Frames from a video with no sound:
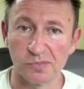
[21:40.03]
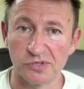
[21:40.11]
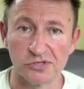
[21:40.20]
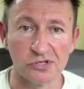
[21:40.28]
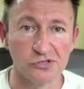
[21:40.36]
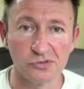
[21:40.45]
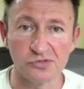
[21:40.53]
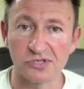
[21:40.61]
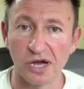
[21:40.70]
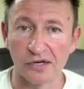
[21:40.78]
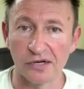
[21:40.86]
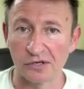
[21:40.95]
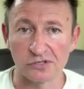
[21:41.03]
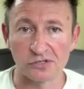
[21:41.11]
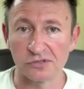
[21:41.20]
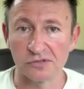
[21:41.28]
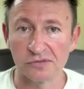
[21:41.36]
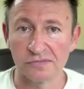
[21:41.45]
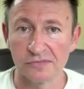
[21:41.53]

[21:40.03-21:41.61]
is the new side hustle.